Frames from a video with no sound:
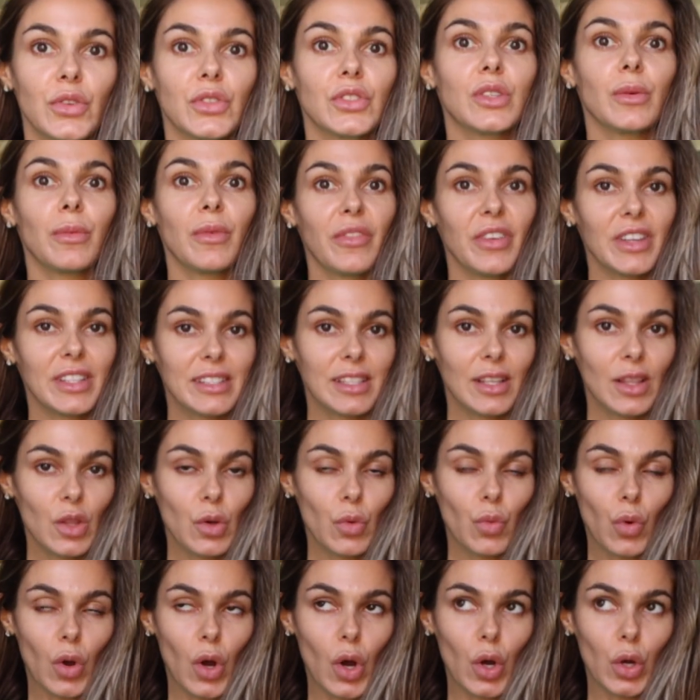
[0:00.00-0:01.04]
Some of it's in the
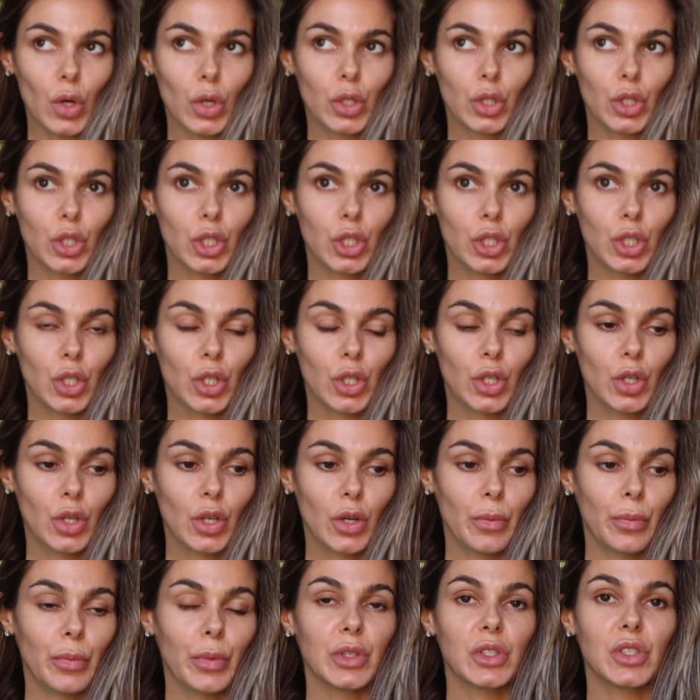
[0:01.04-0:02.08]
wash,
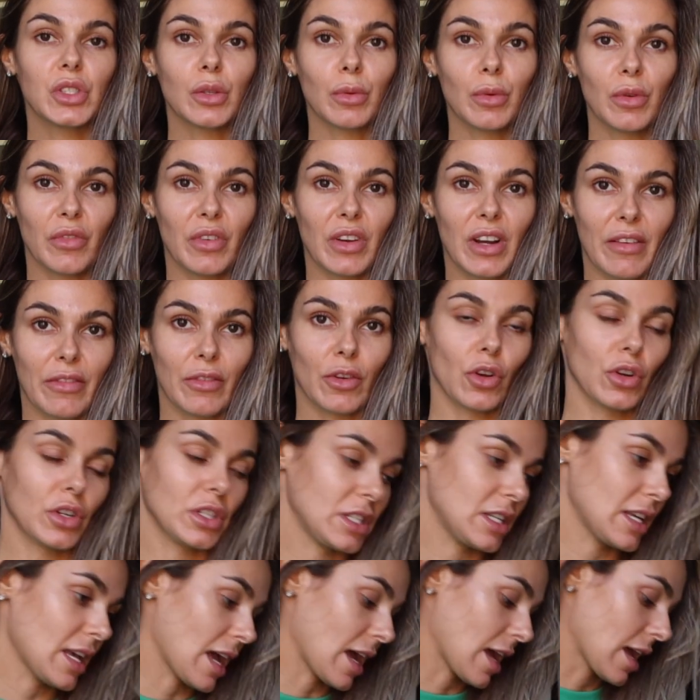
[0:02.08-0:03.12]
but some of it I've got
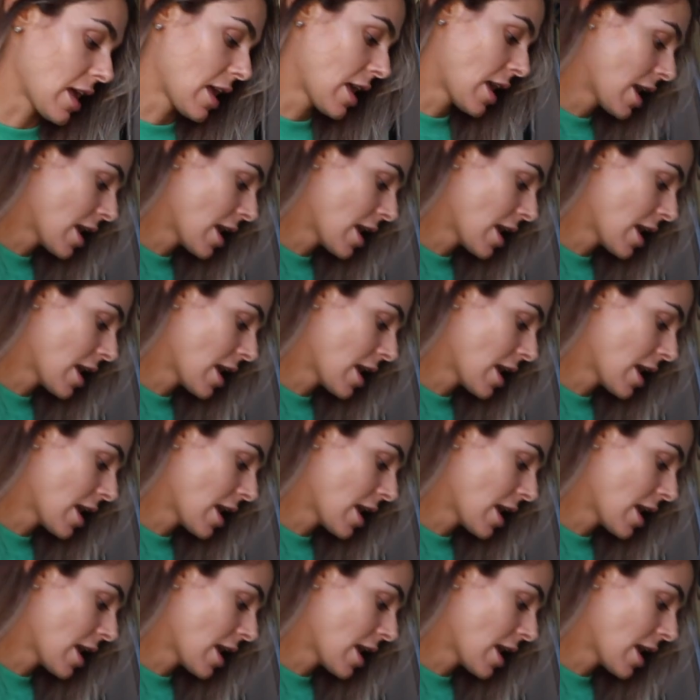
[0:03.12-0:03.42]
here.